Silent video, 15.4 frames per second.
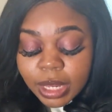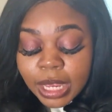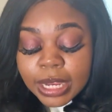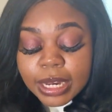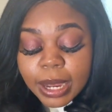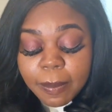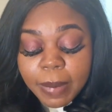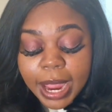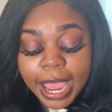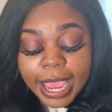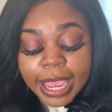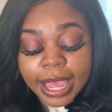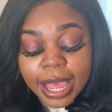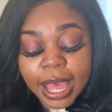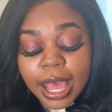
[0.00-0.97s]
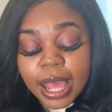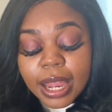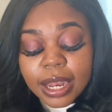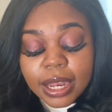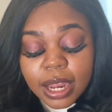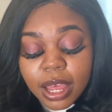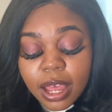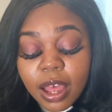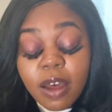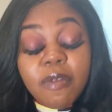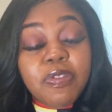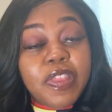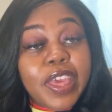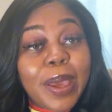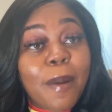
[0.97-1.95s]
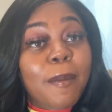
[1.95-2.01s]
Number 8, love
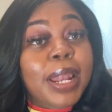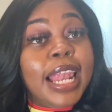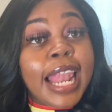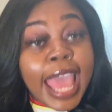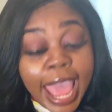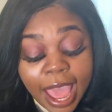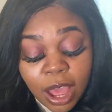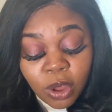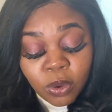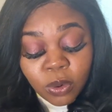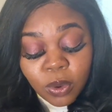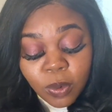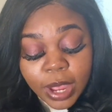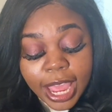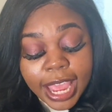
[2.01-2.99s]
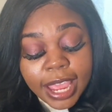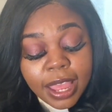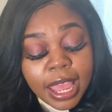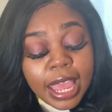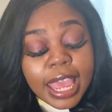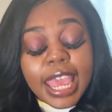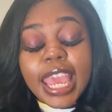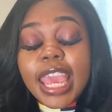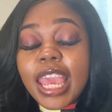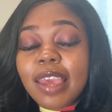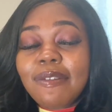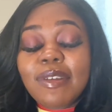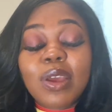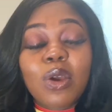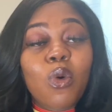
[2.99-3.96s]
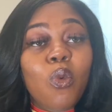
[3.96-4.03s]
them loud. Okay,
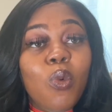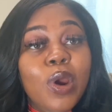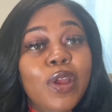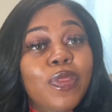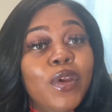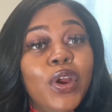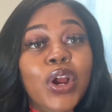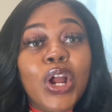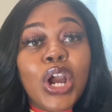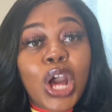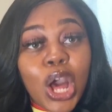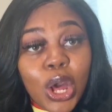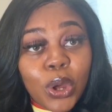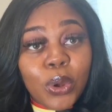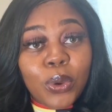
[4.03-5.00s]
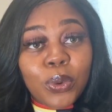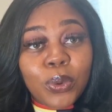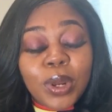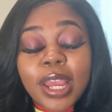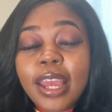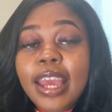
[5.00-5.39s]
even when they're cold.